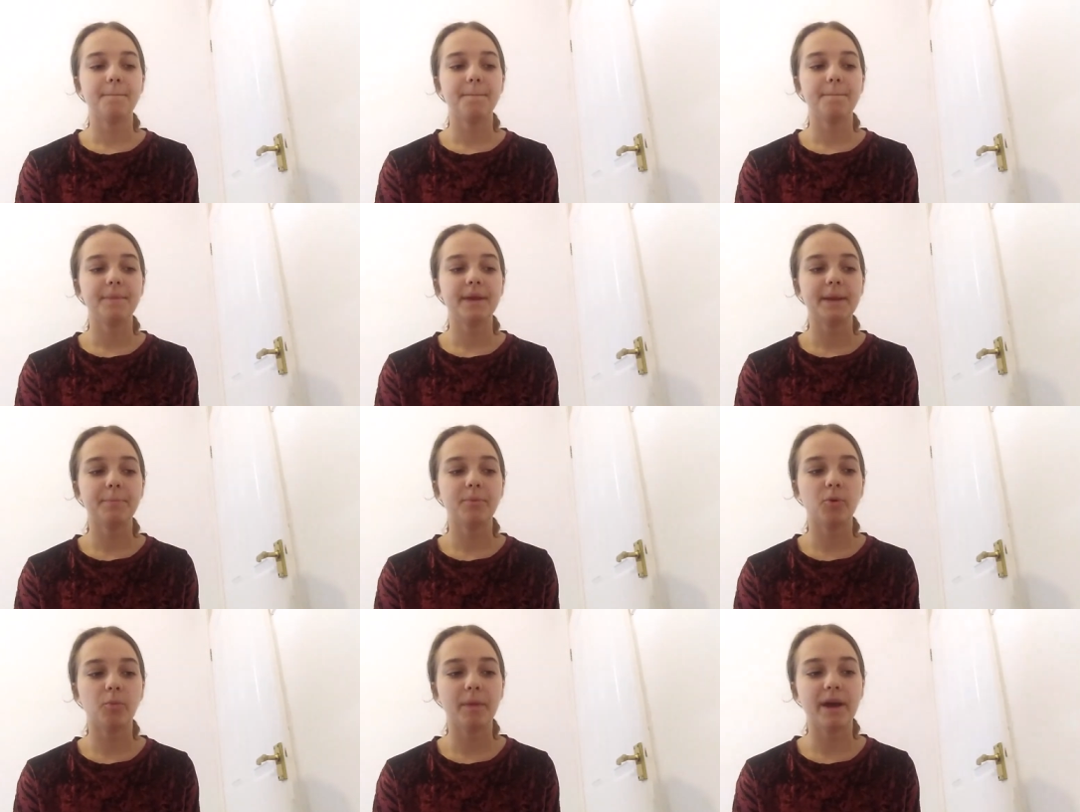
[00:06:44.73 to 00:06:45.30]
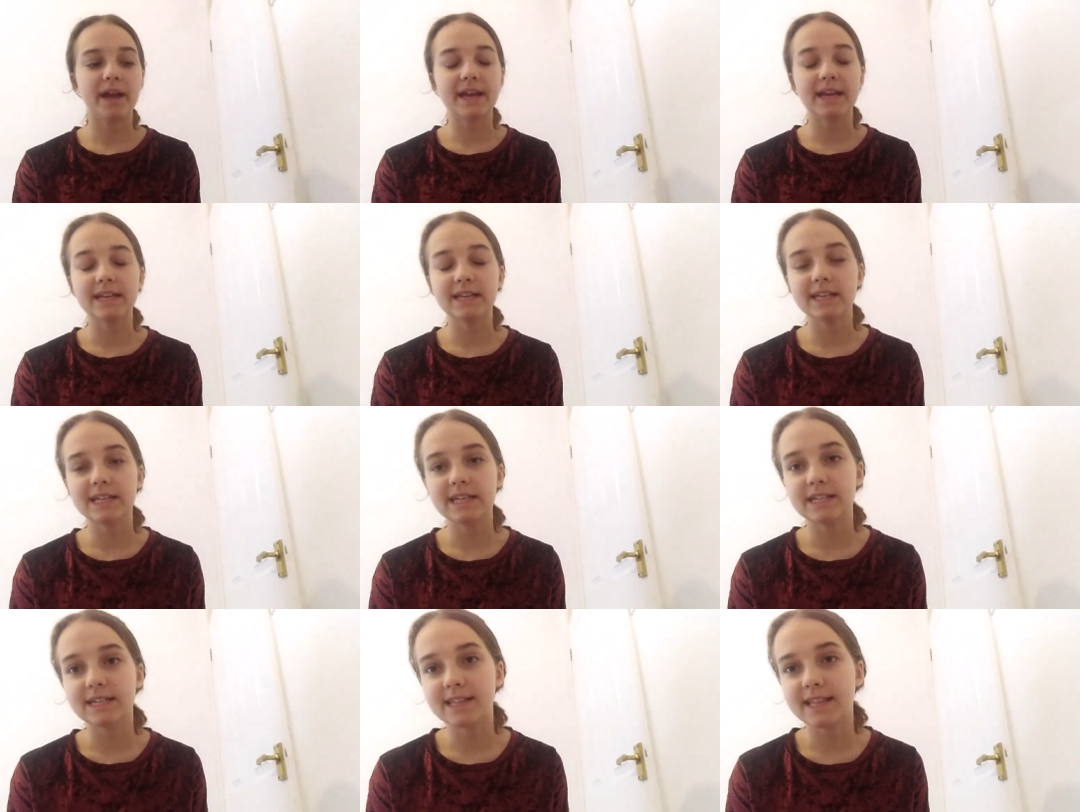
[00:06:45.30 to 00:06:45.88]
people may
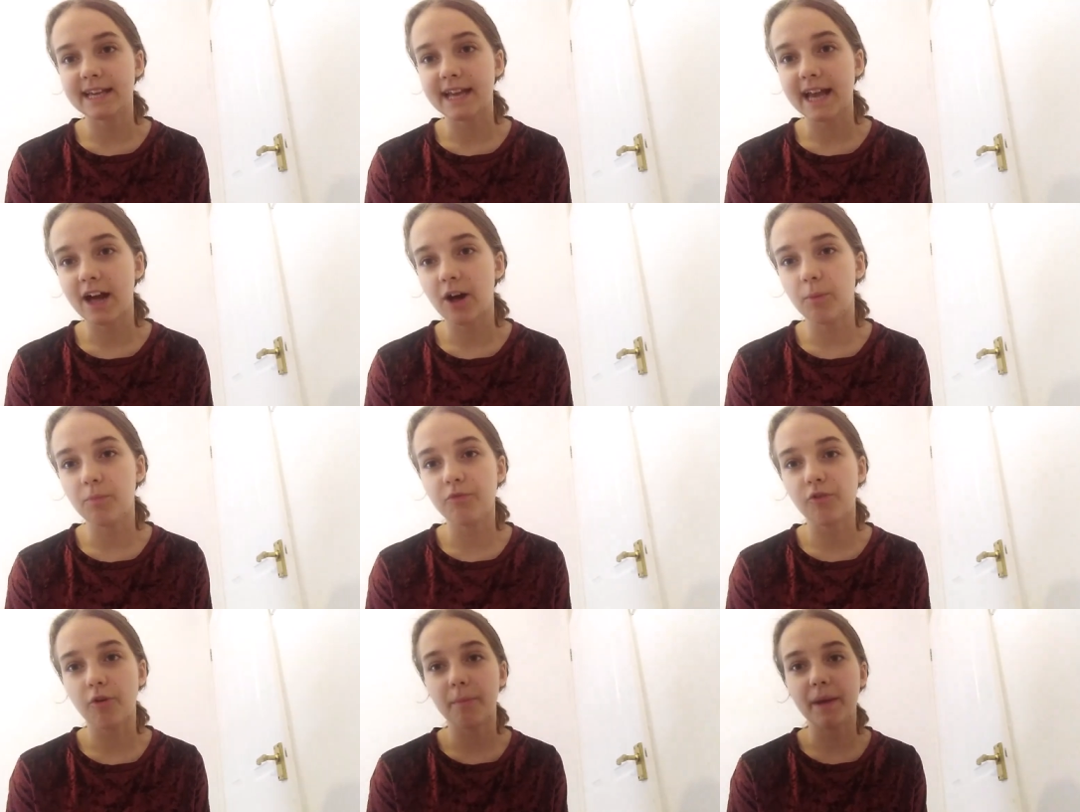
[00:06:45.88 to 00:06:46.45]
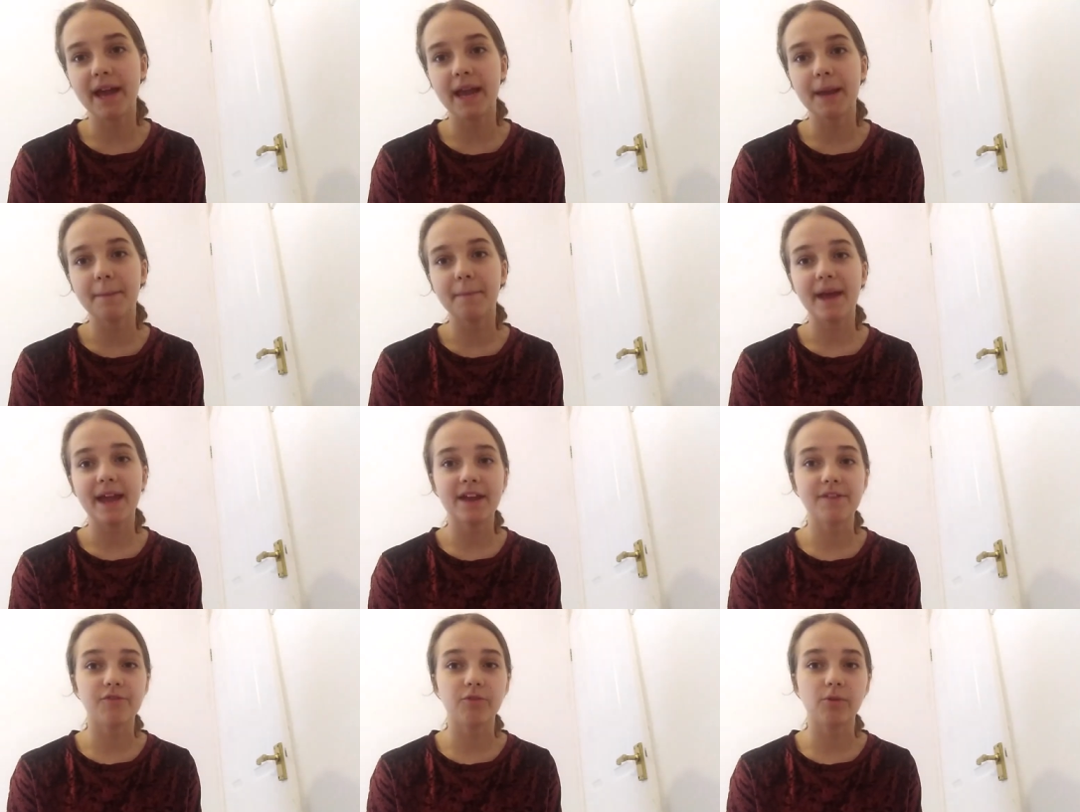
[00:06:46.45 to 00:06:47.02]
need to seek help from a
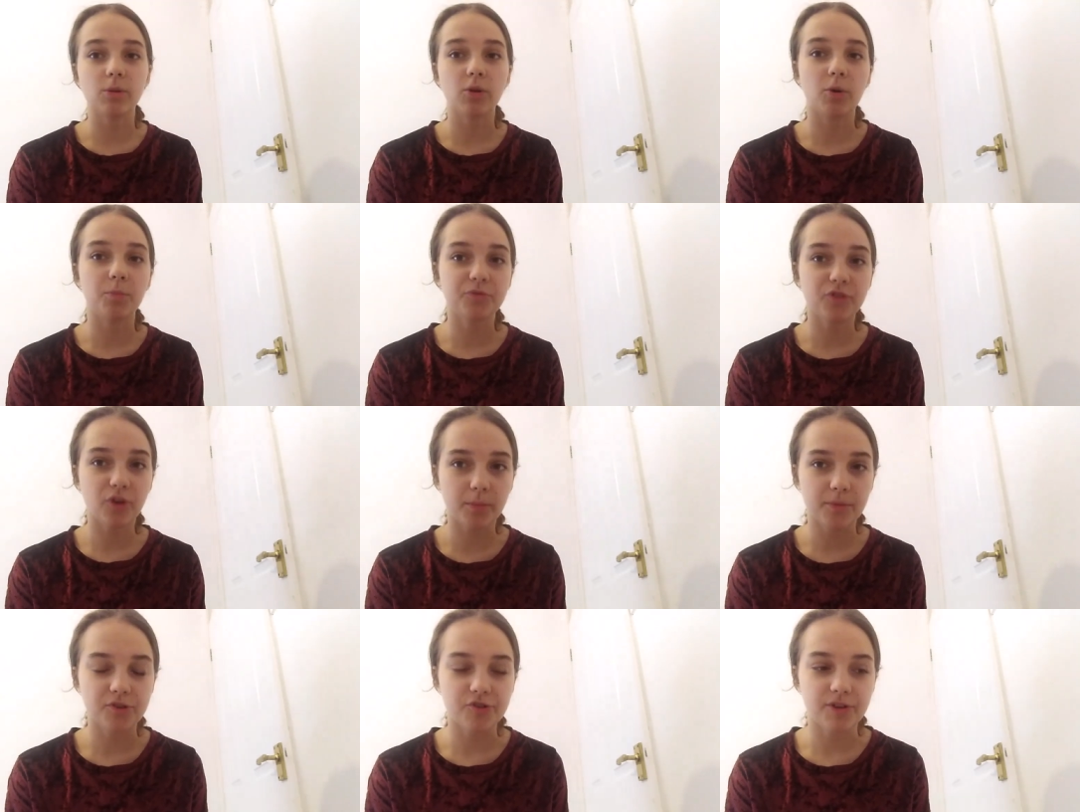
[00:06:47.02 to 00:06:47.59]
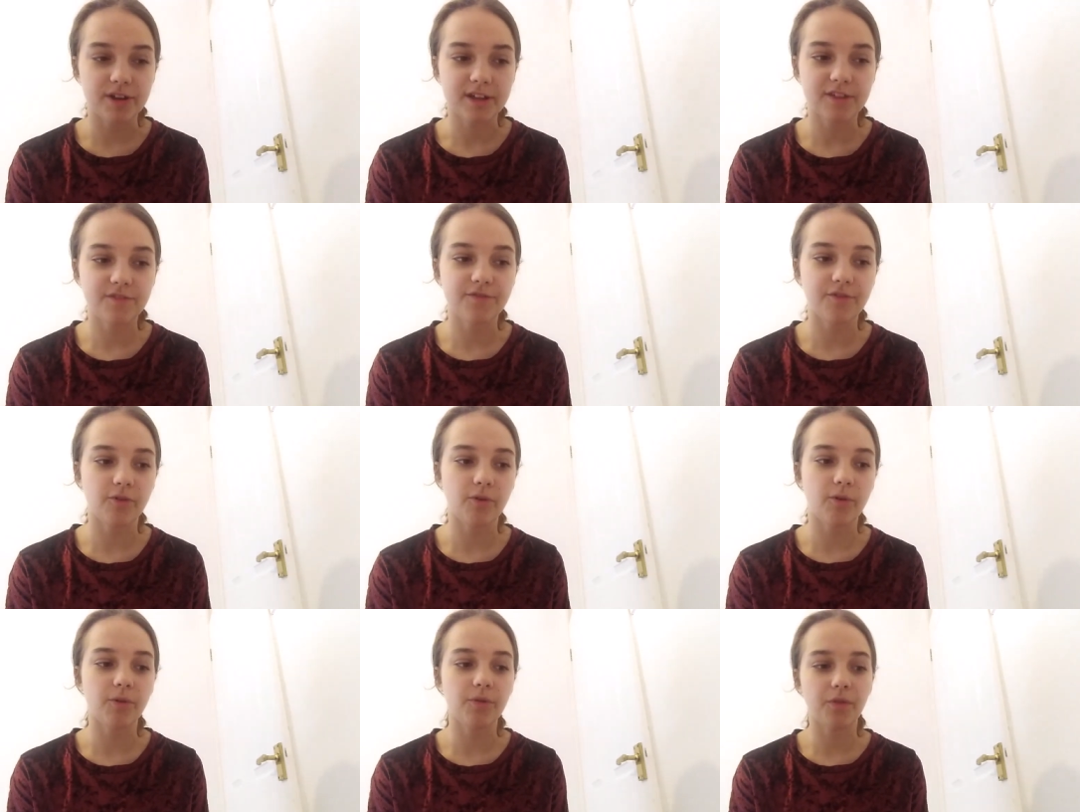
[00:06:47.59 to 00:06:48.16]
behavioural optometrist
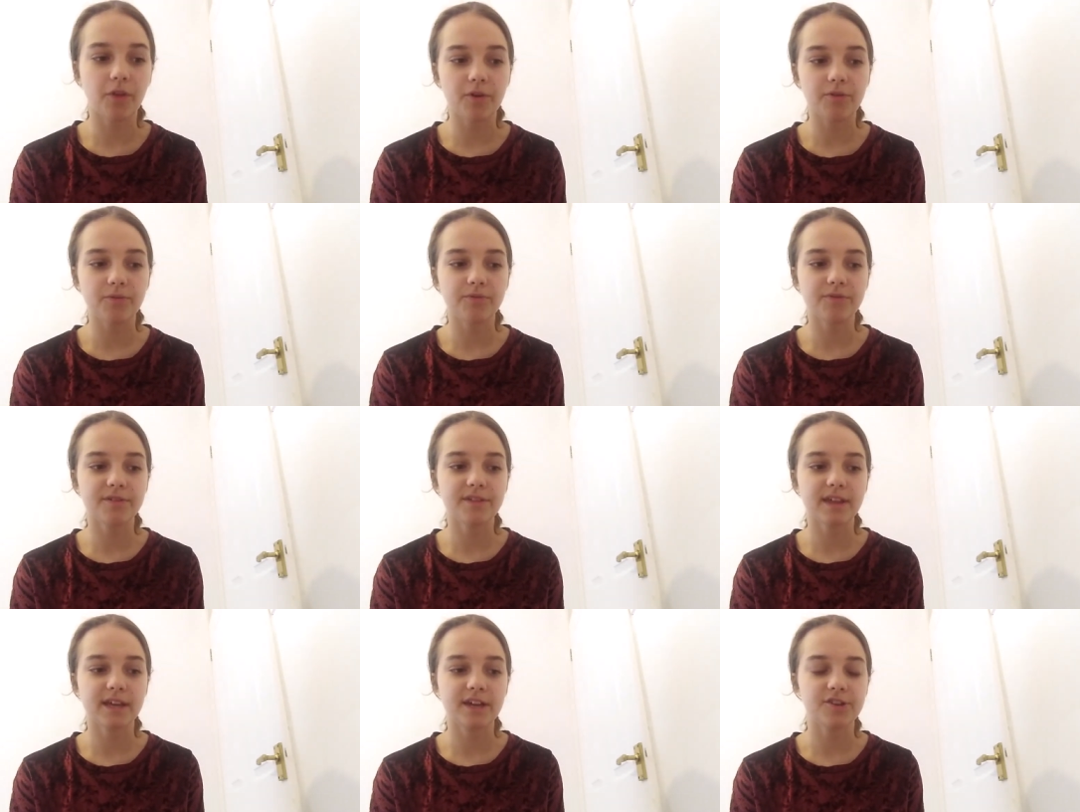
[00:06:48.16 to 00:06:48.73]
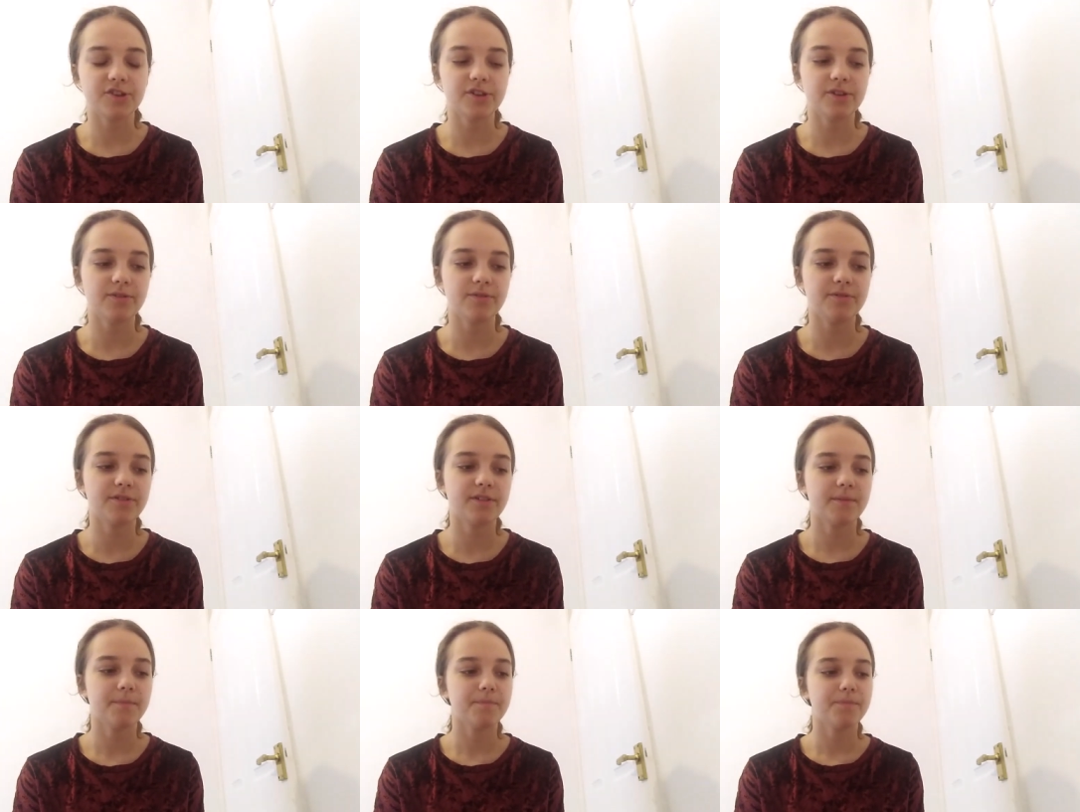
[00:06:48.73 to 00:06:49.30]
for those
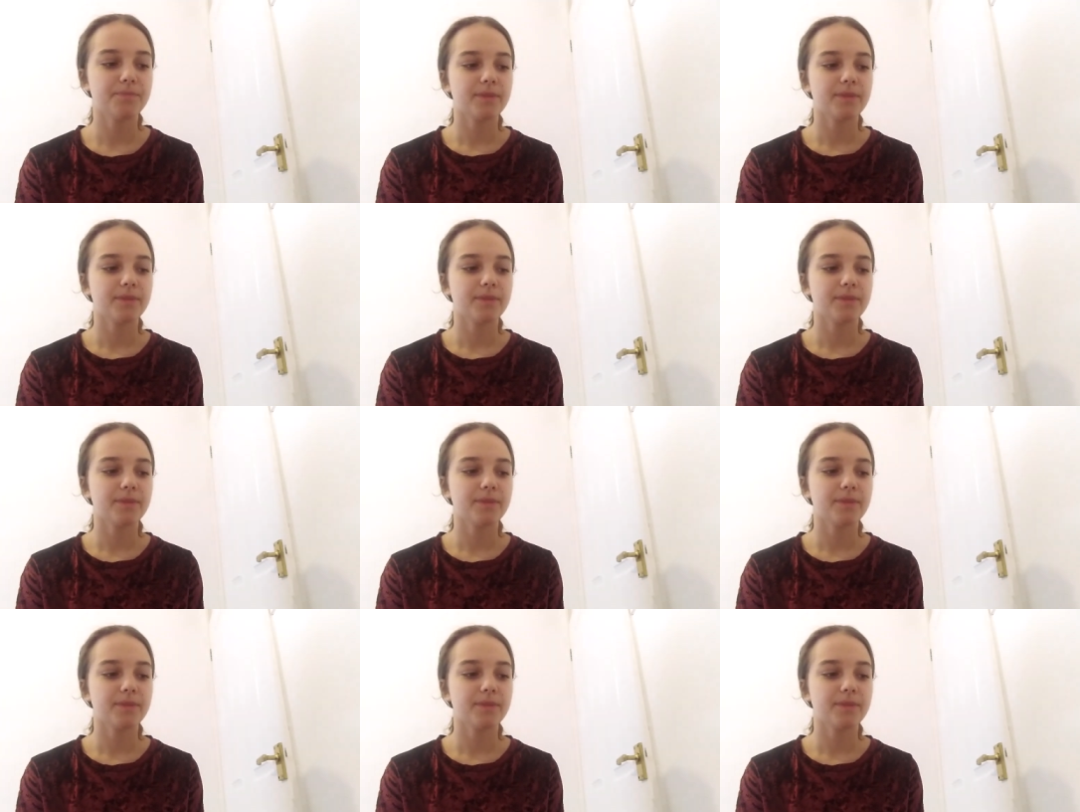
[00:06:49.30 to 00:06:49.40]
issues.